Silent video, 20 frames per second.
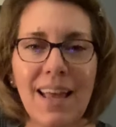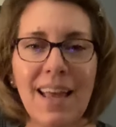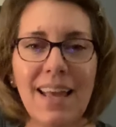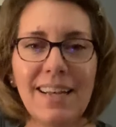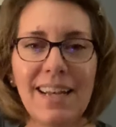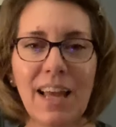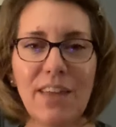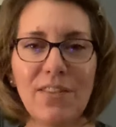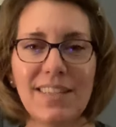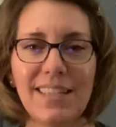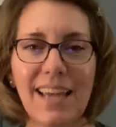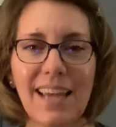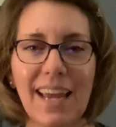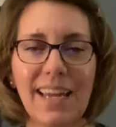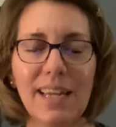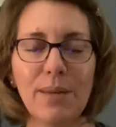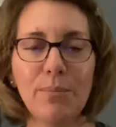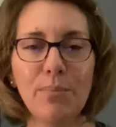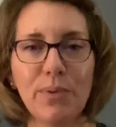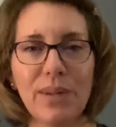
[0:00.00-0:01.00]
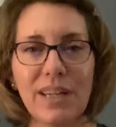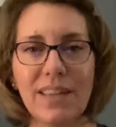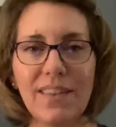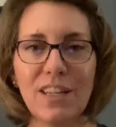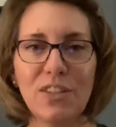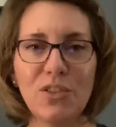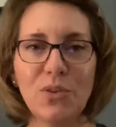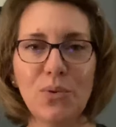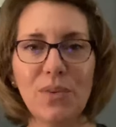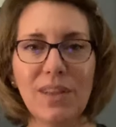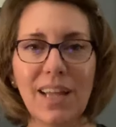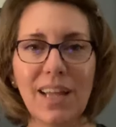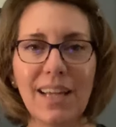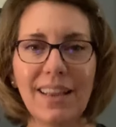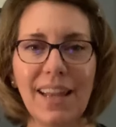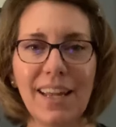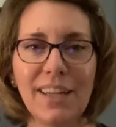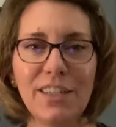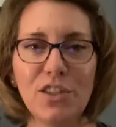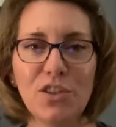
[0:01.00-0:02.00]
Now, the second breathing tool I'd
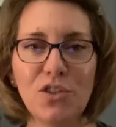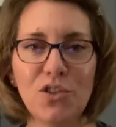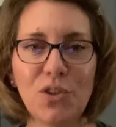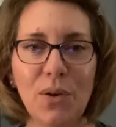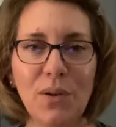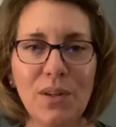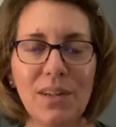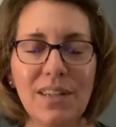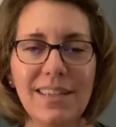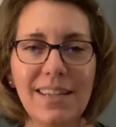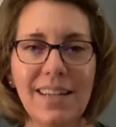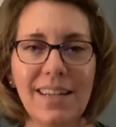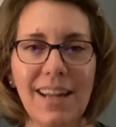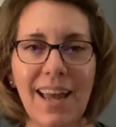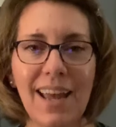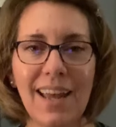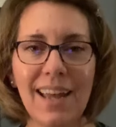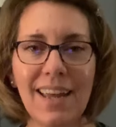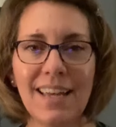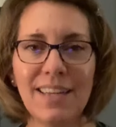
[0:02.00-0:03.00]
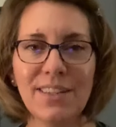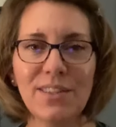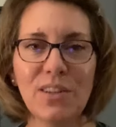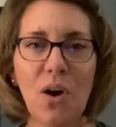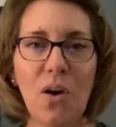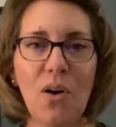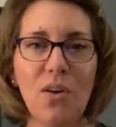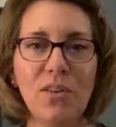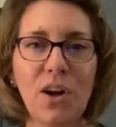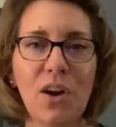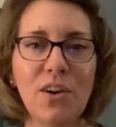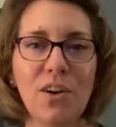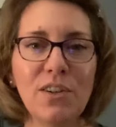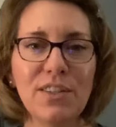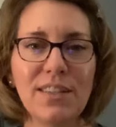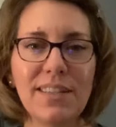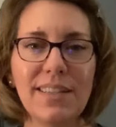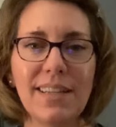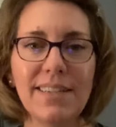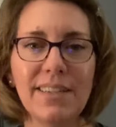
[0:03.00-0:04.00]
like to show you today is called our
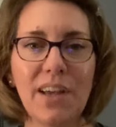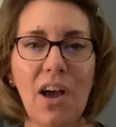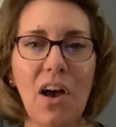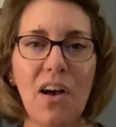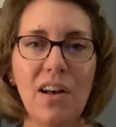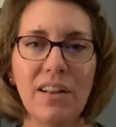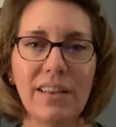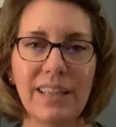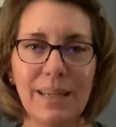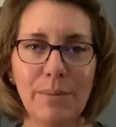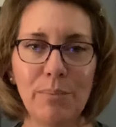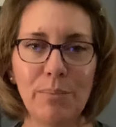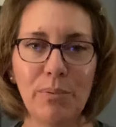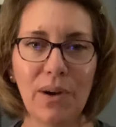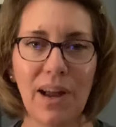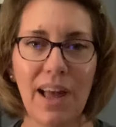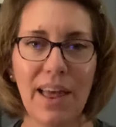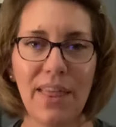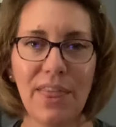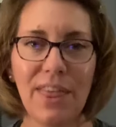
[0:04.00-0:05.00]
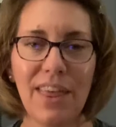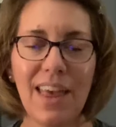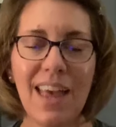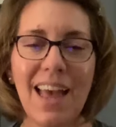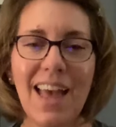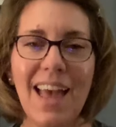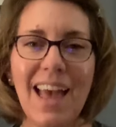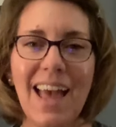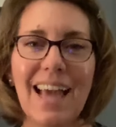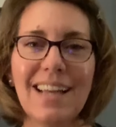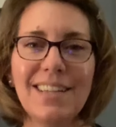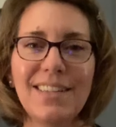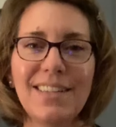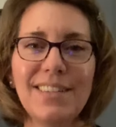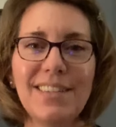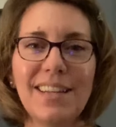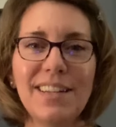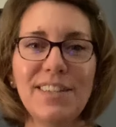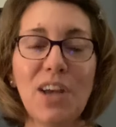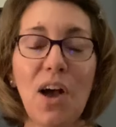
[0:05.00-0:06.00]
Sitali breath. And
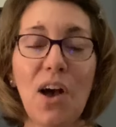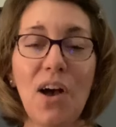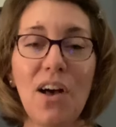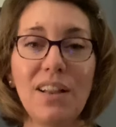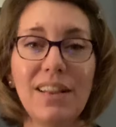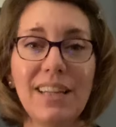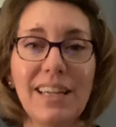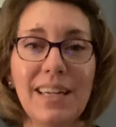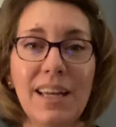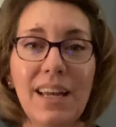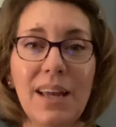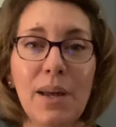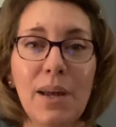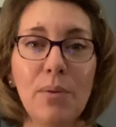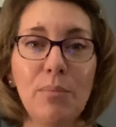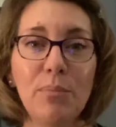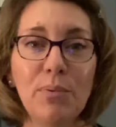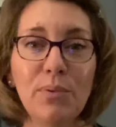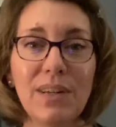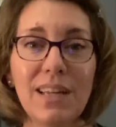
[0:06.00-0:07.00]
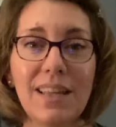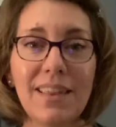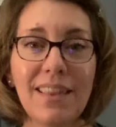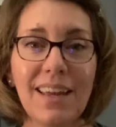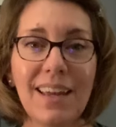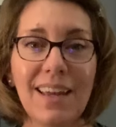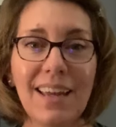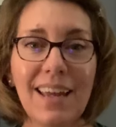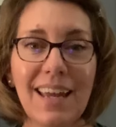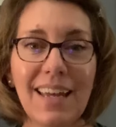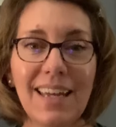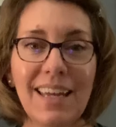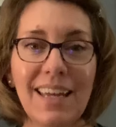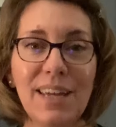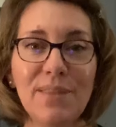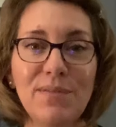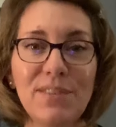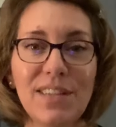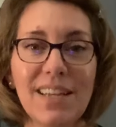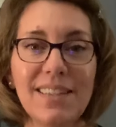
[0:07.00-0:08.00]
Sitali breathing
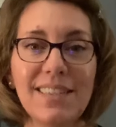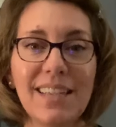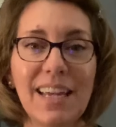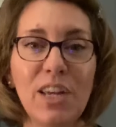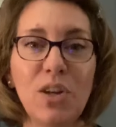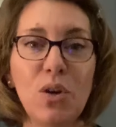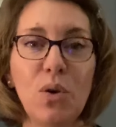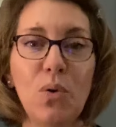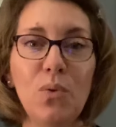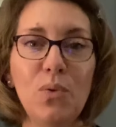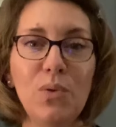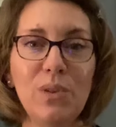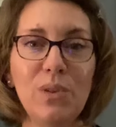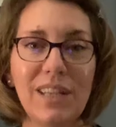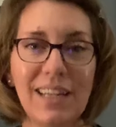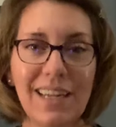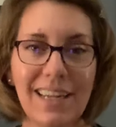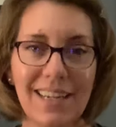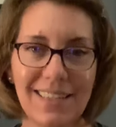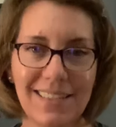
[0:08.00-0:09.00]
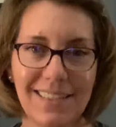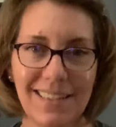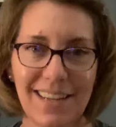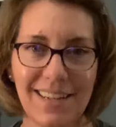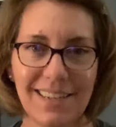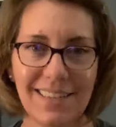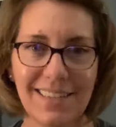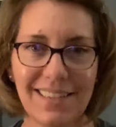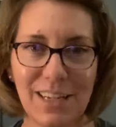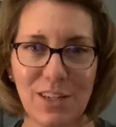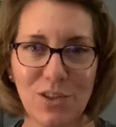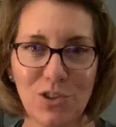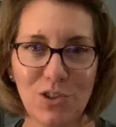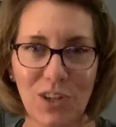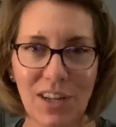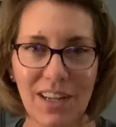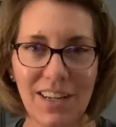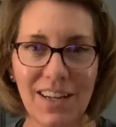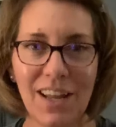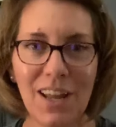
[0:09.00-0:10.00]
gives us a cooling
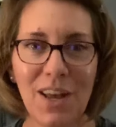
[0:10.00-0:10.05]
sensation